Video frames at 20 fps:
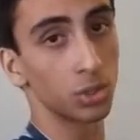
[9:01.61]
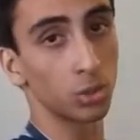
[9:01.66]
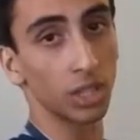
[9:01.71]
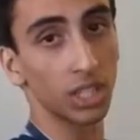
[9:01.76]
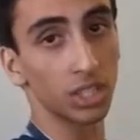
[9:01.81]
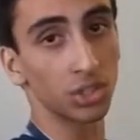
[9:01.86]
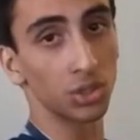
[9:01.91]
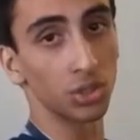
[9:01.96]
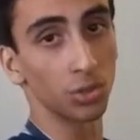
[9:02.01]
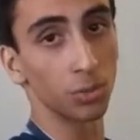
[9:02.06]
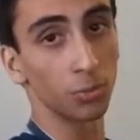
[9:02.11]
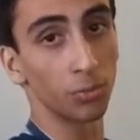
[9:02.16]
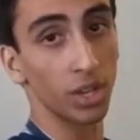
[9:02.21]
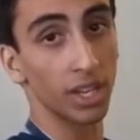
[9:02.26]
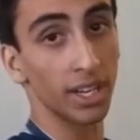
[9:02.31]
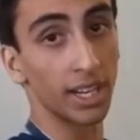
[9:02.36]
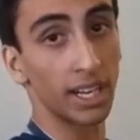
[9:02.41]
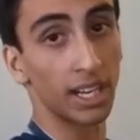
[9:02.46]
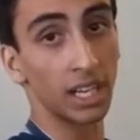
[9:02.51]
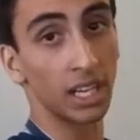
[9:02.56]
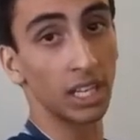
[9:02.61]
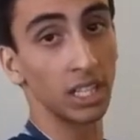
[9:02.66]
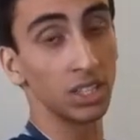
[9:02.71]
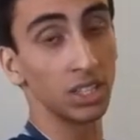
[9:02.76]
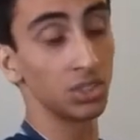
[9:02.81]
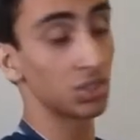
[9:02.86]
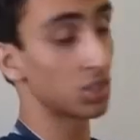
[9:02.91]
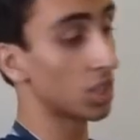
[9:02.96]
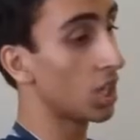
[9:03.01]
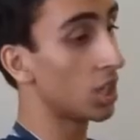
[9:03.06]
you'll get your red
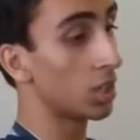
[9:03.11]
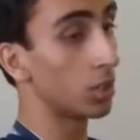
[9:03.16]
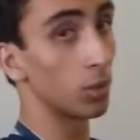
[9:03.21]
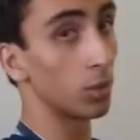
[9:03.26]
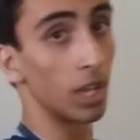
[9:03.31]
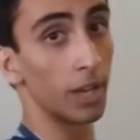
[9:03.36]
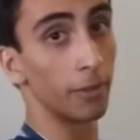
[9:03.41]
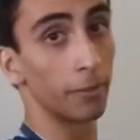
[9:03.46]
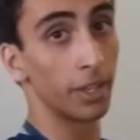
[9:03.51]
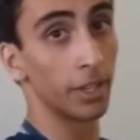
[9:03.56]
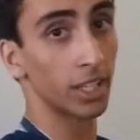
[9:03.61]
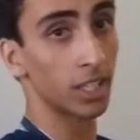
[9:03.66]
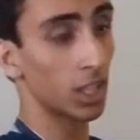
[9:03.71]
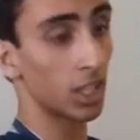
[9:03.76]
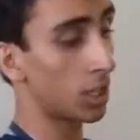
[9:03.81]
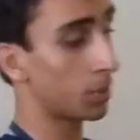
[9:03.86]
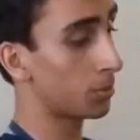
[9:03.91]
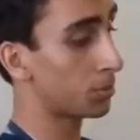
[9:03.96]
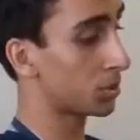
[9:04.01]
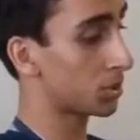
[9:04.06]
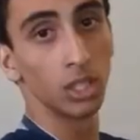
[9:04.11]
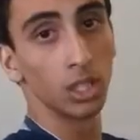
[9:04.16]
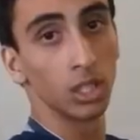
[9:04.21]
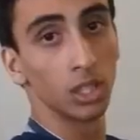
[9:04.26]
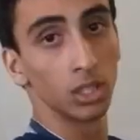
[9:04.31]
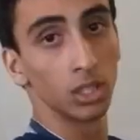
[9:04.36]
eyes, you'll have hiccups.